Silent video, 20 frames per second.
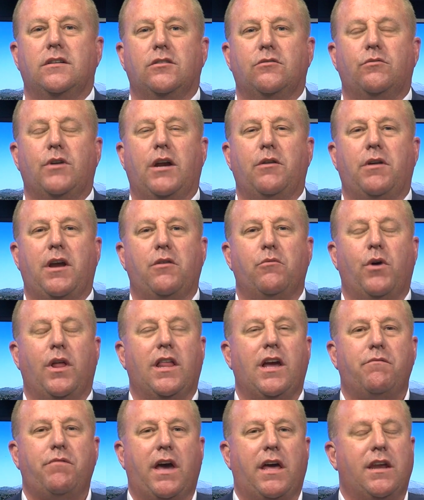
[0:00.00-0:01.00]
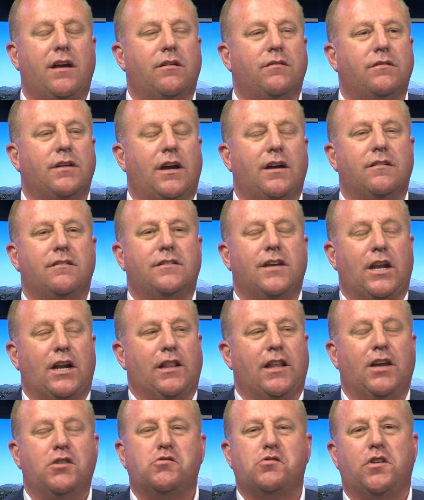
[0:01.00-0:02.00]
Right, right. Well, I've had an
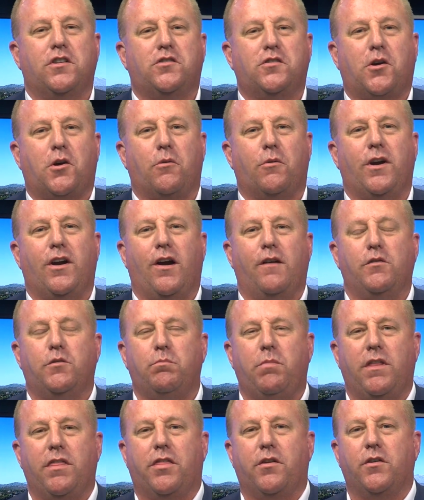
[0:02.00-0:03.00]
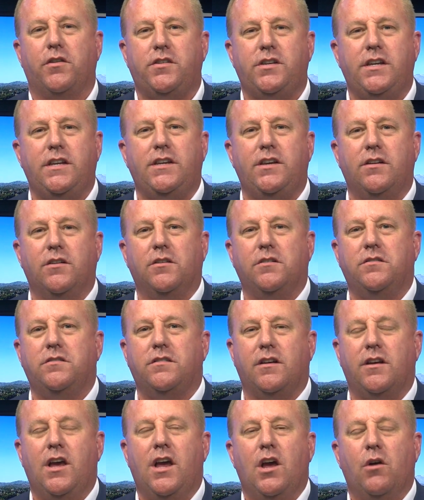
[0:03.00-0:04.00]
illustrious career. I've spent 13 years,
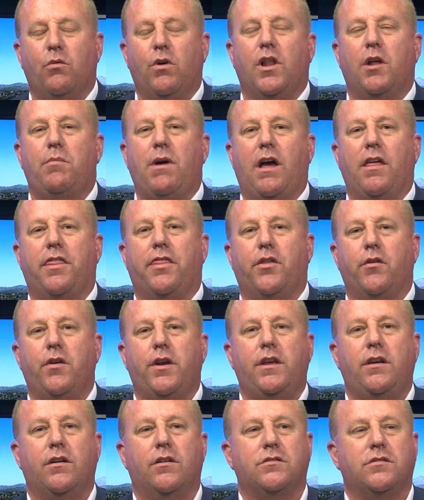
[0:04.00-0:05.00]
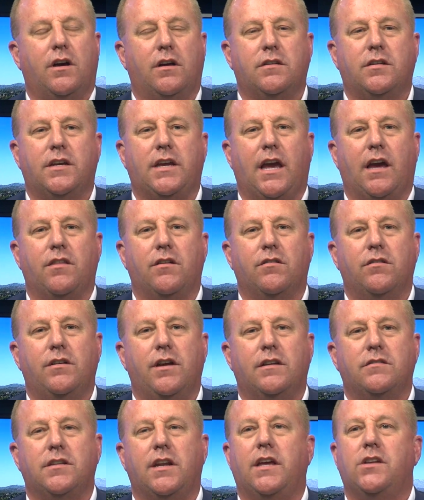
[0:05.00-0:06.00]
about 30 years altogether
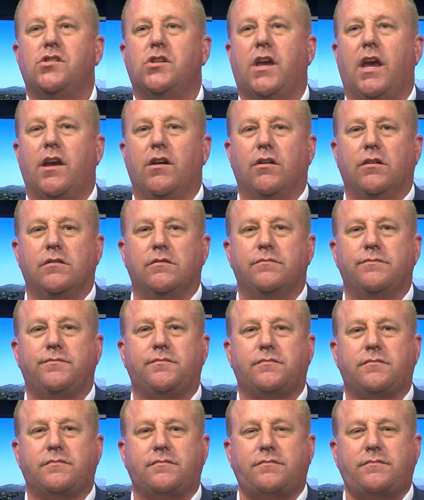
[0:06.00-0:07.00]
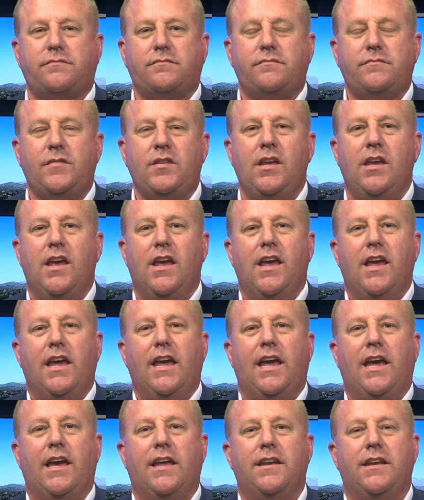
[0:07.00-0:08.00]
as an educator,
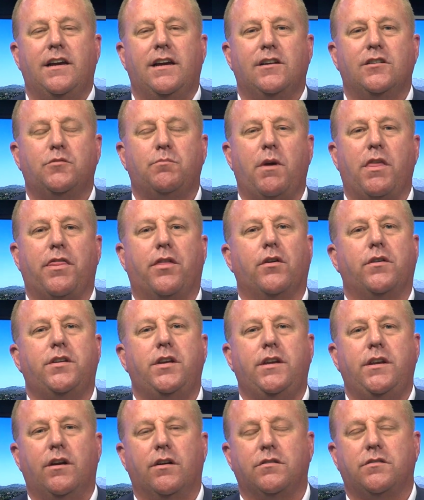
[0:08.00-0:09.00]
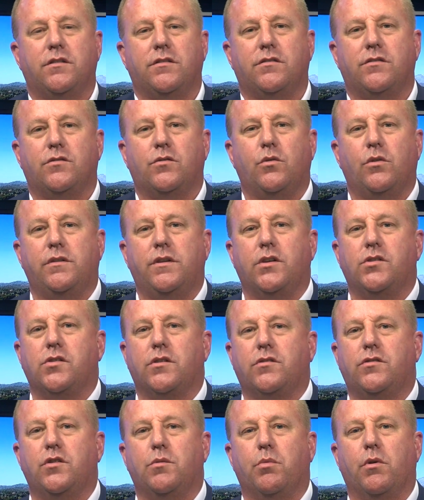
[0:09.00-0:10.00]
and spent 13 years as a school
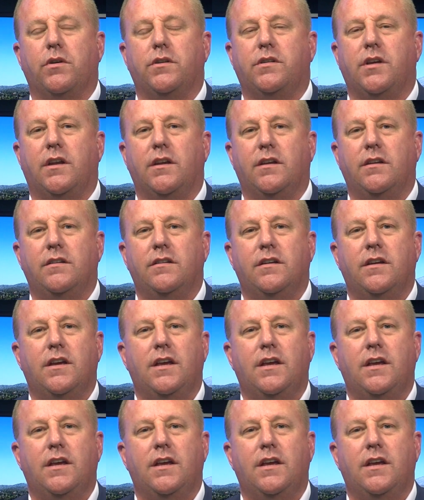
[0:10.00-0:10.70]
district superintendent.